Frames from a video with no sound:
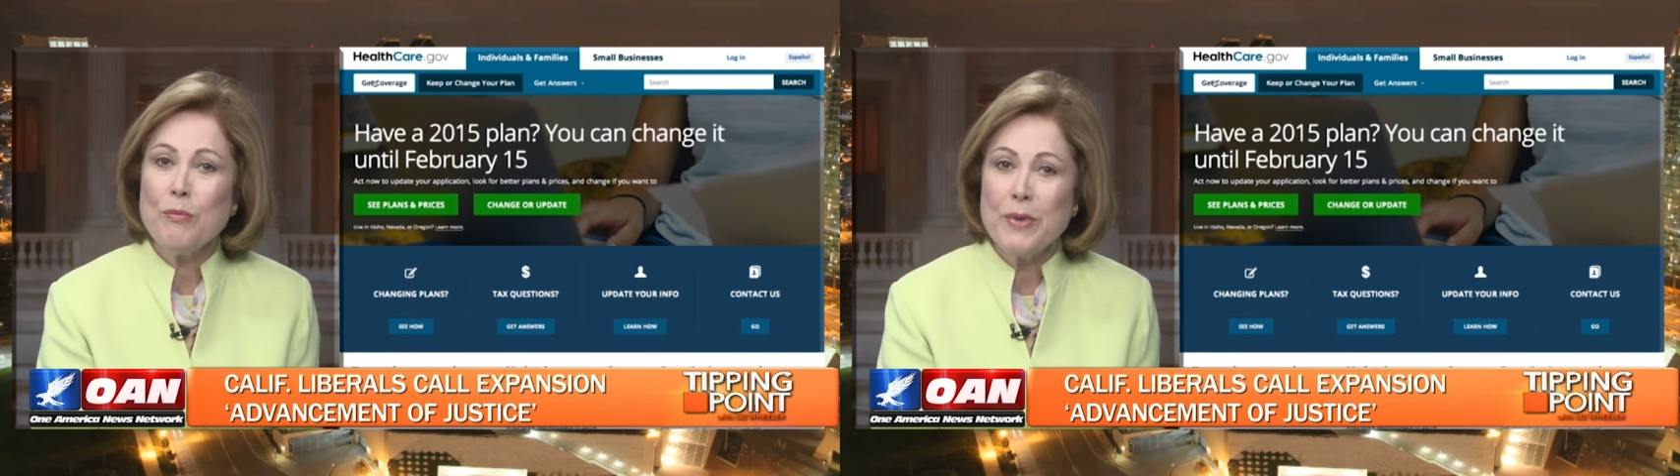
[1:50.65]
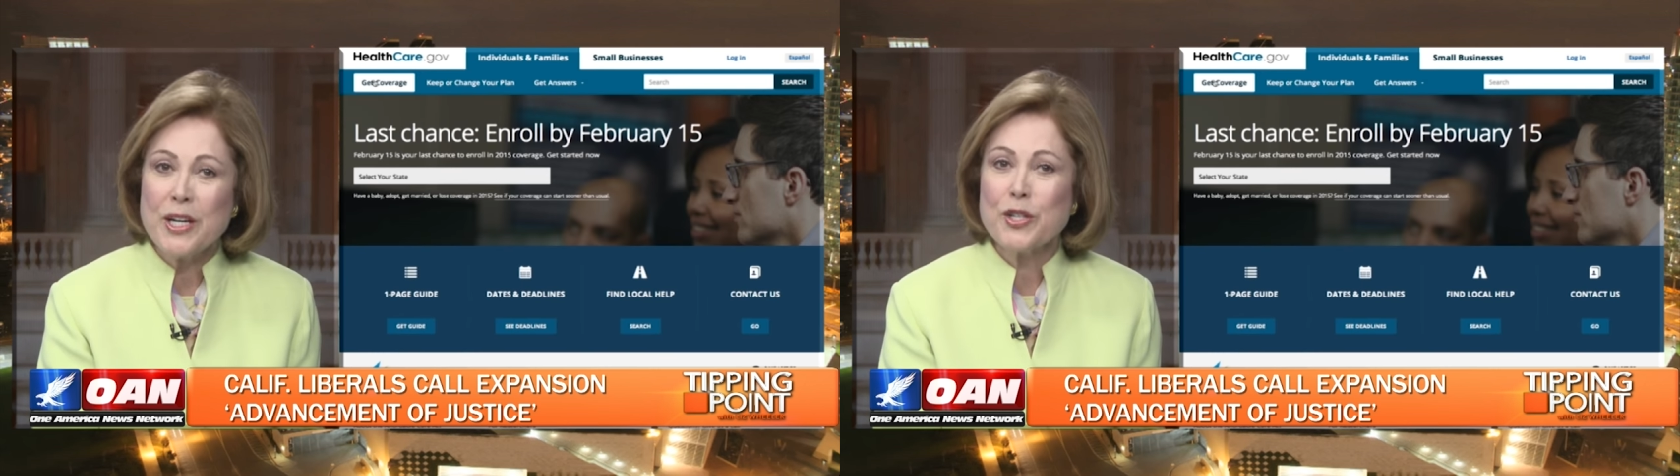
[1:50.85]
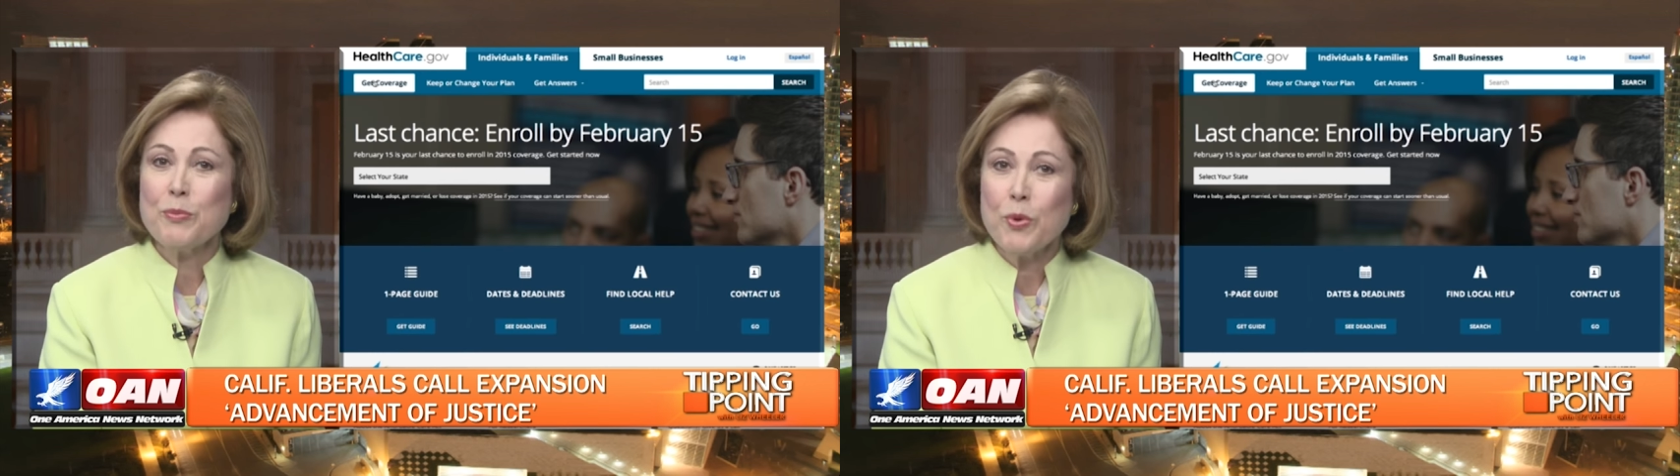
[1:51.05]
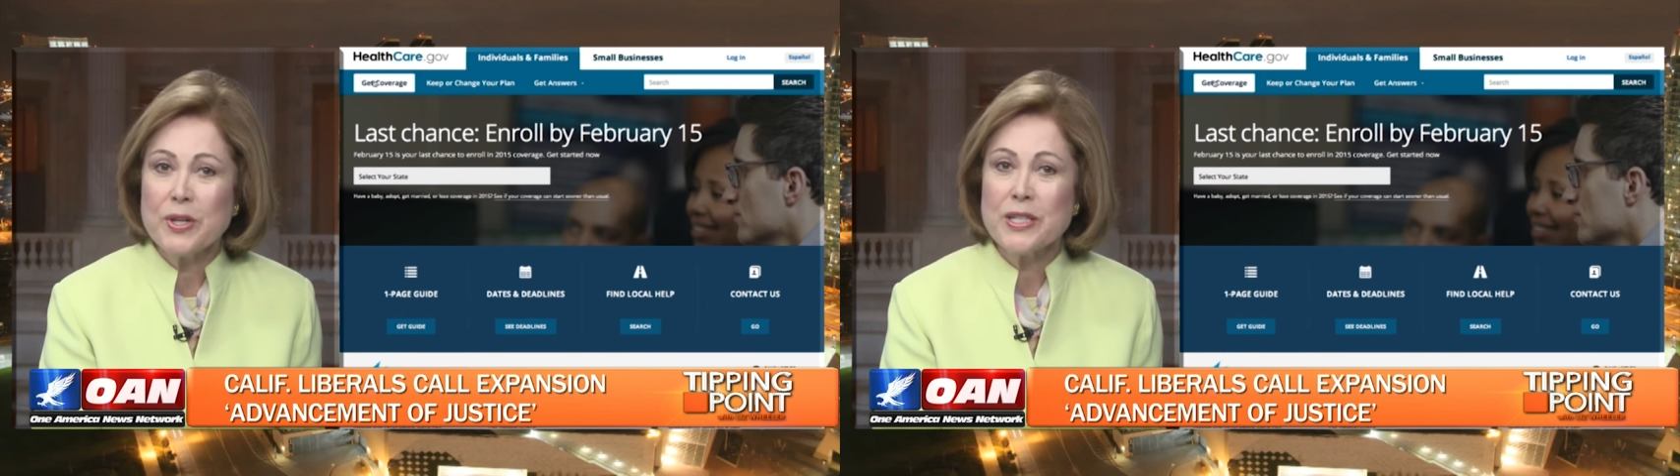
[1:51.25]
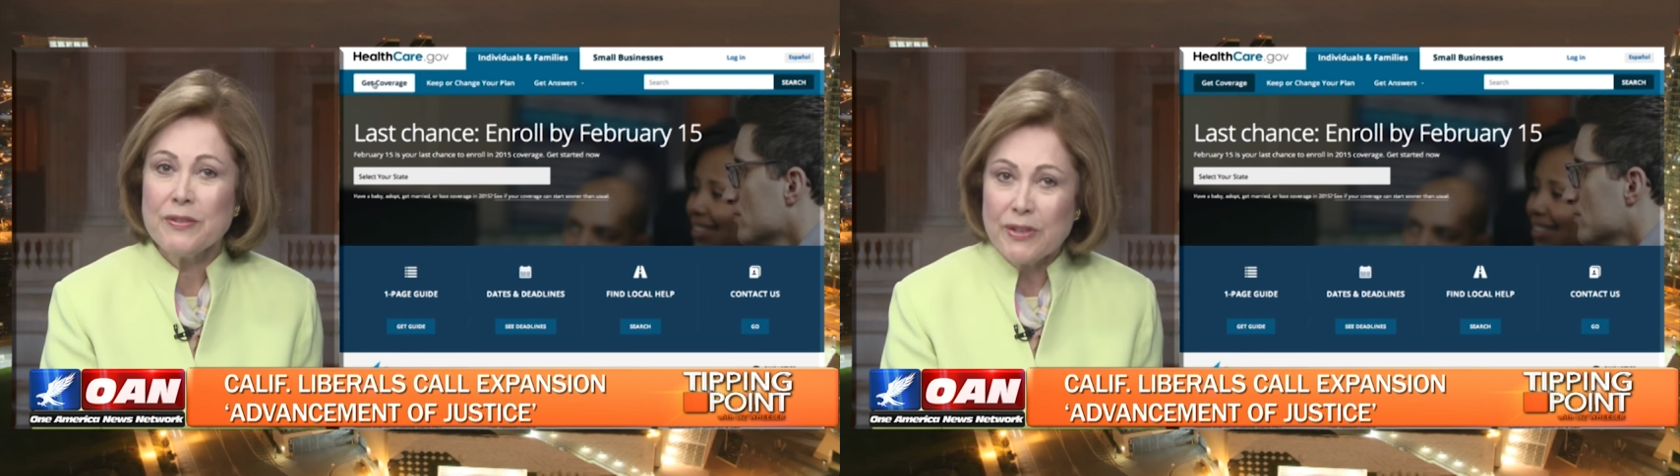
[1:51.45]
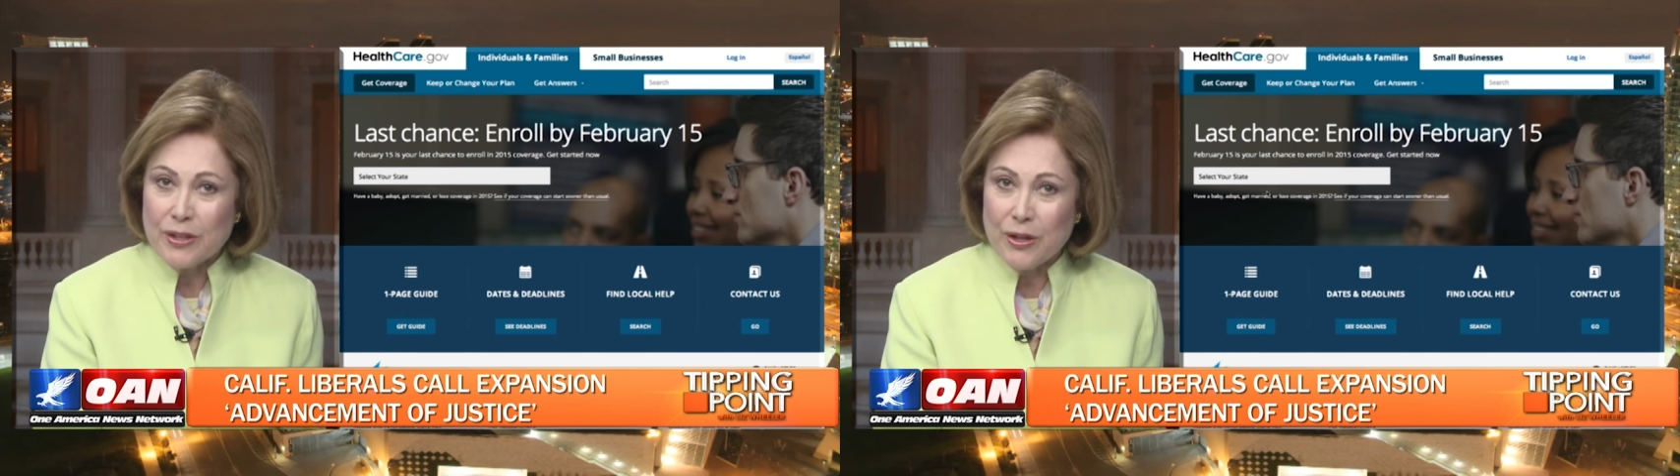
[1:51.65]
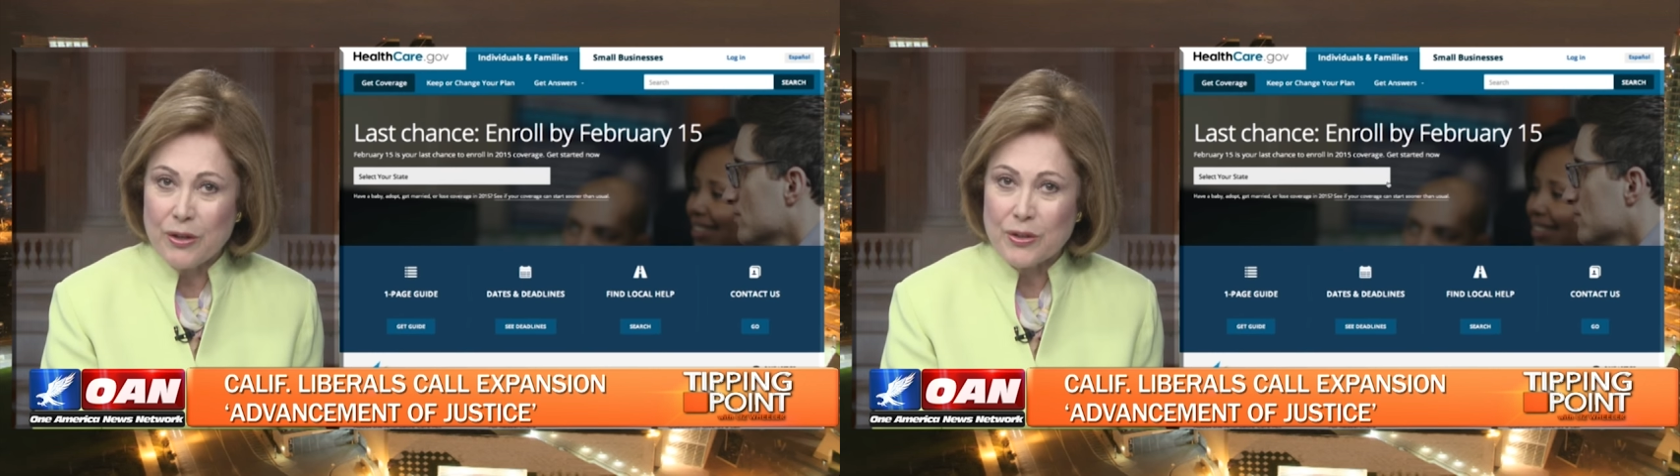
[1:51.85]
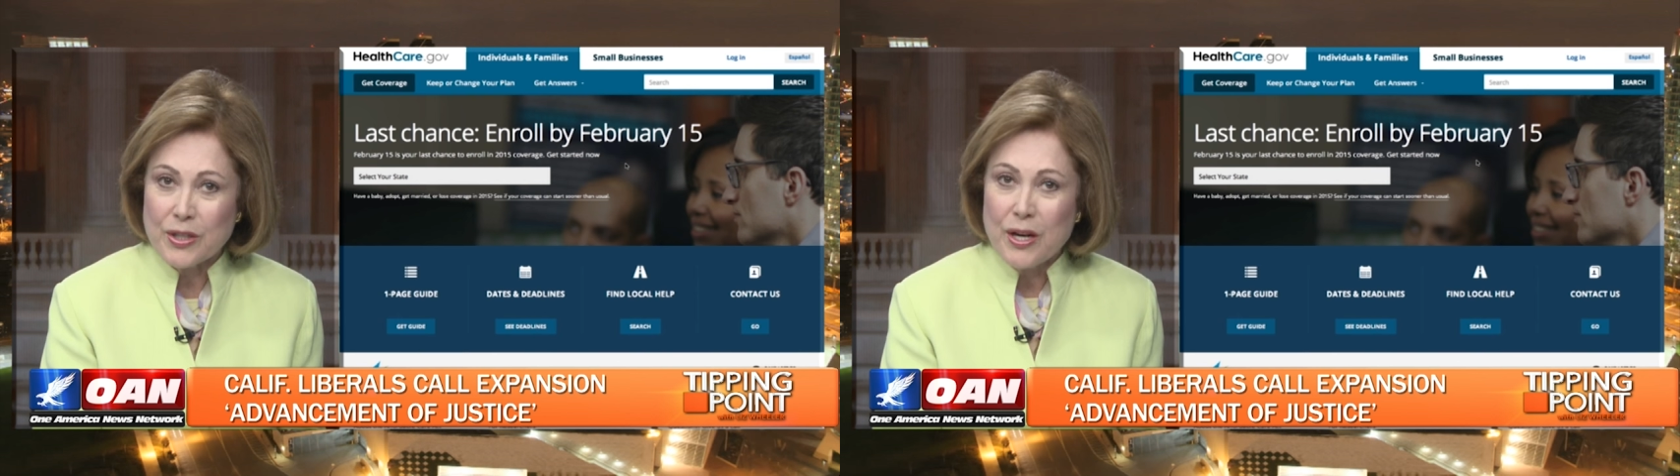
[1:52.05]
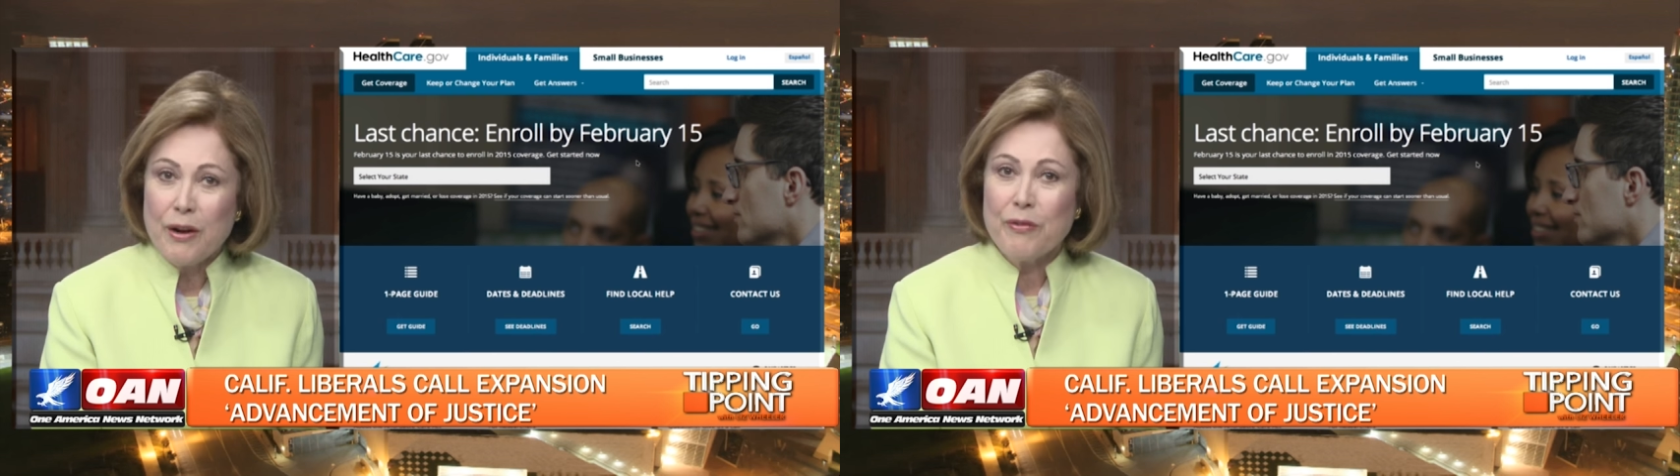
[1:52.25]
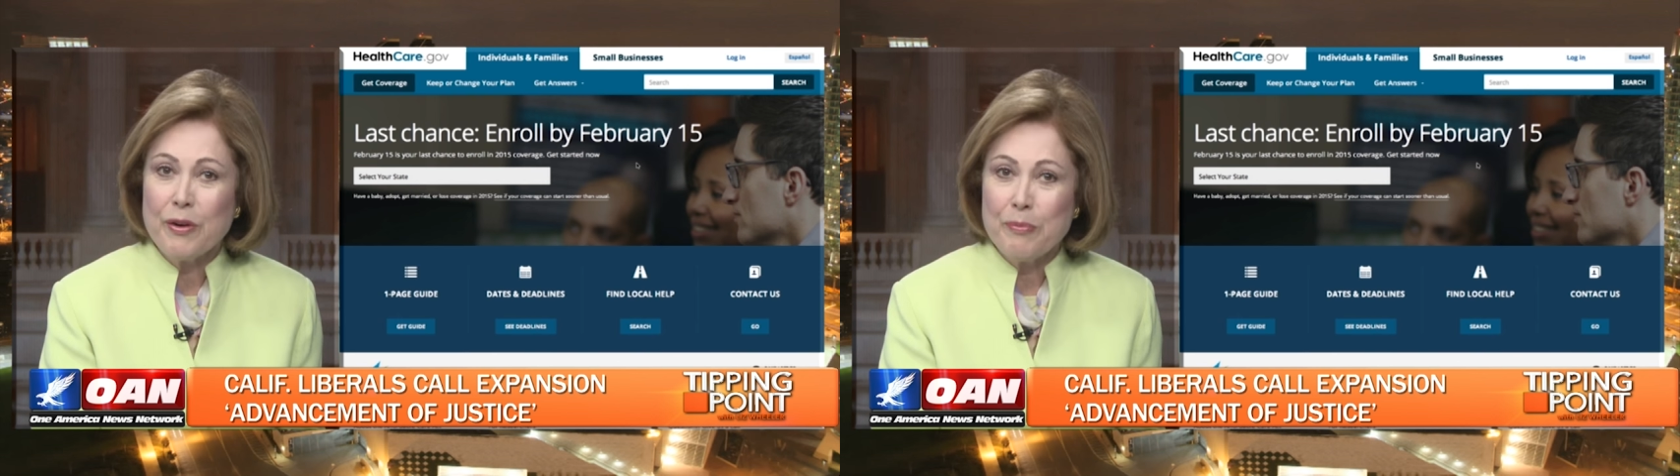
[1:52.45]
much more difficult
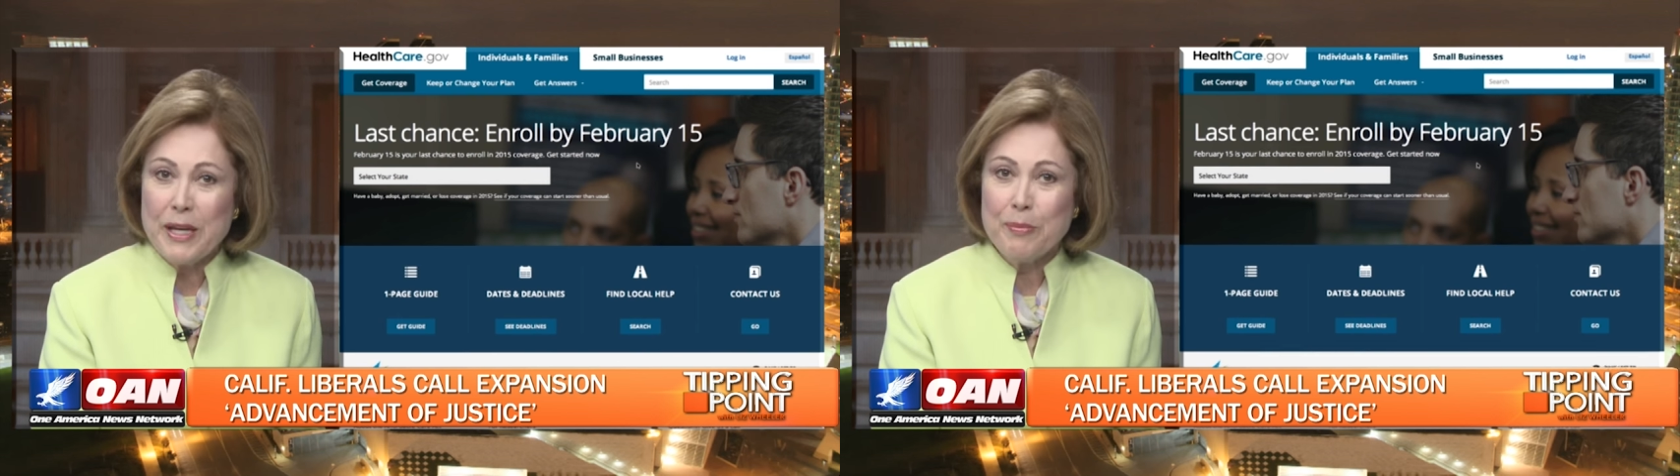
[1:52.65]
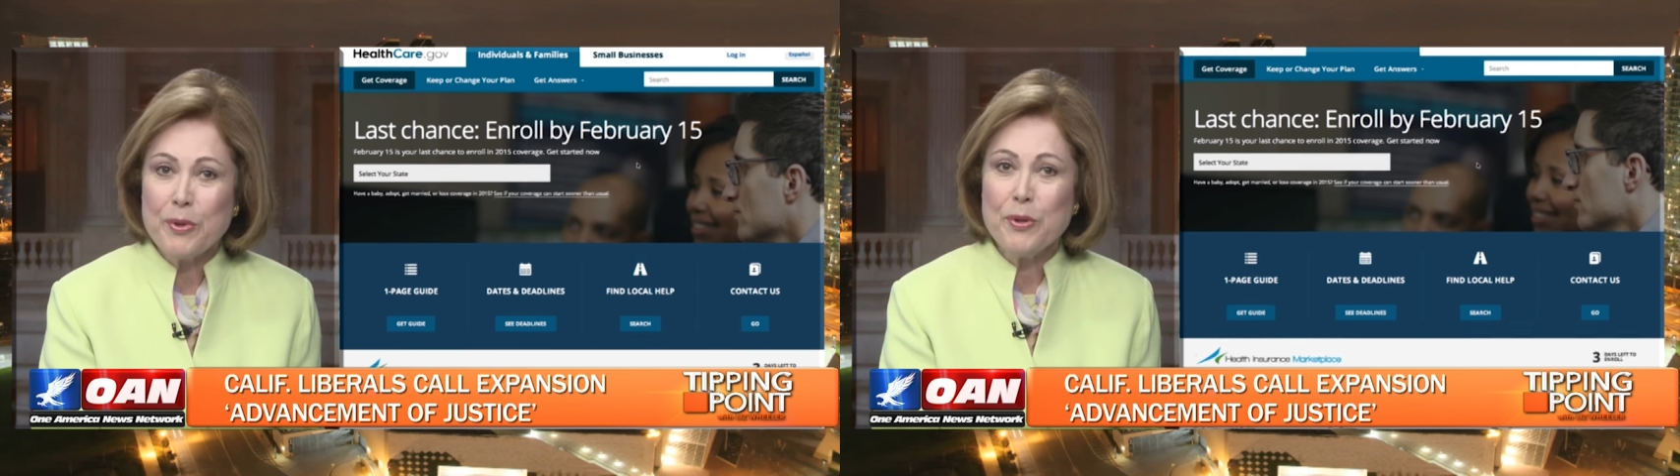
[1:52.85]
for people